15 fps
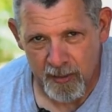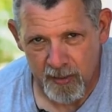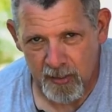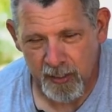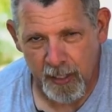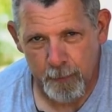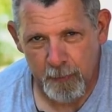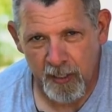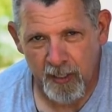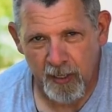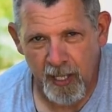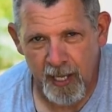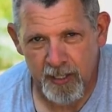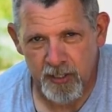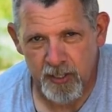slip the
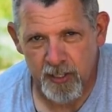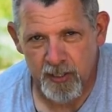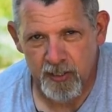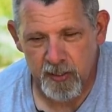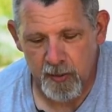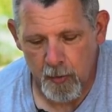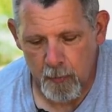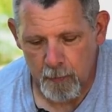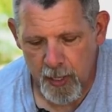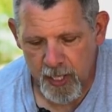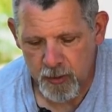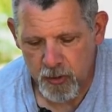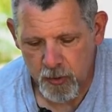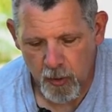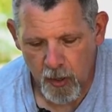clutches,
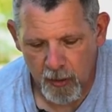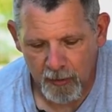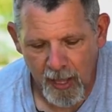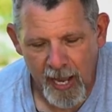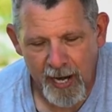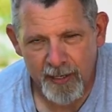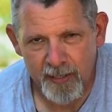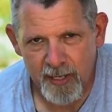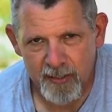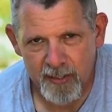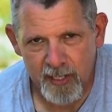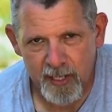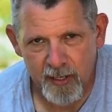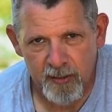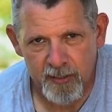make sure our line
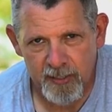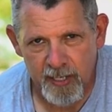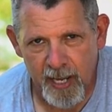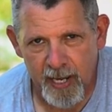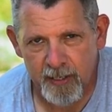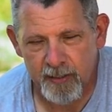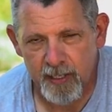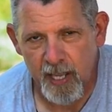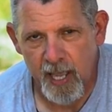doesn't intersect,